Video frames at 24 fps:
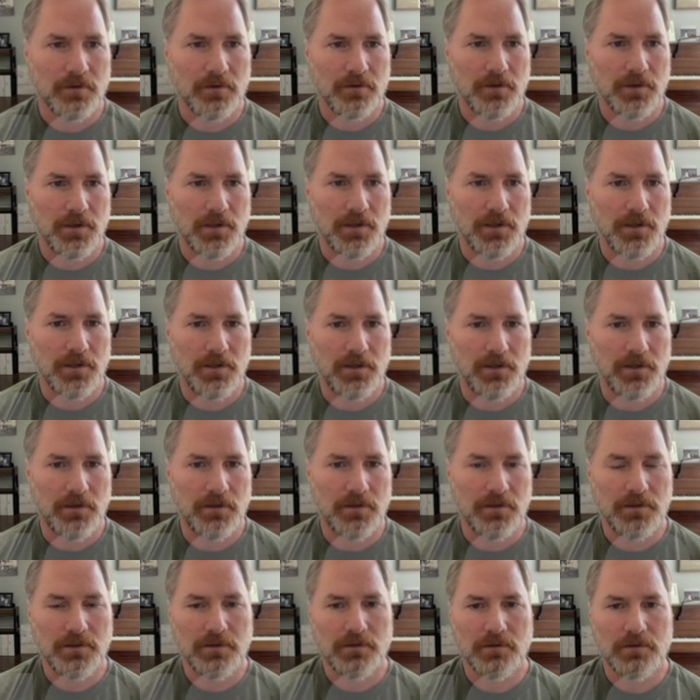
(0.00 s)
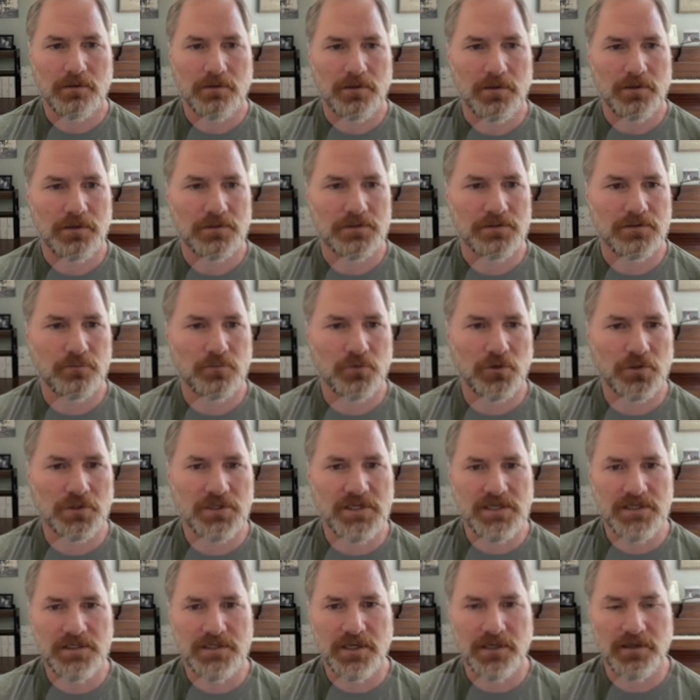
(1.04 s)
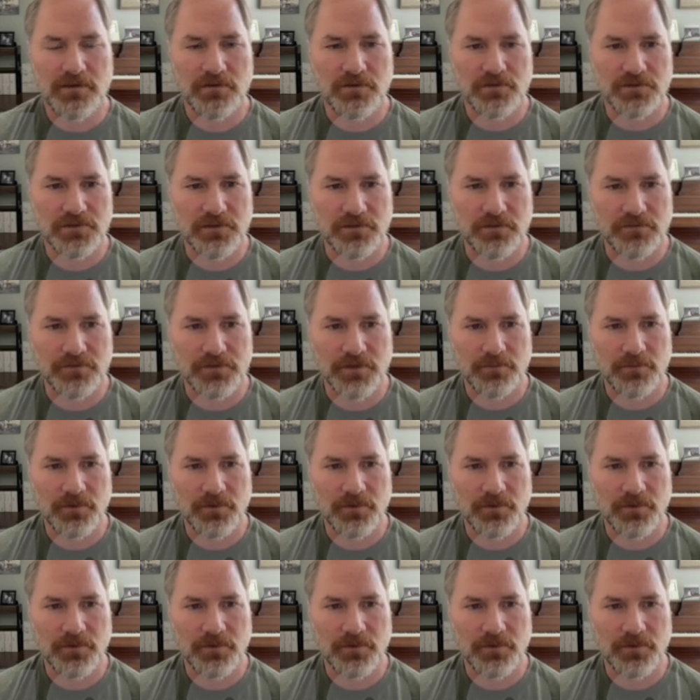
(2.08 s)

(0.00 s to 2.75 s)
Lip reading: And here's some more details of some of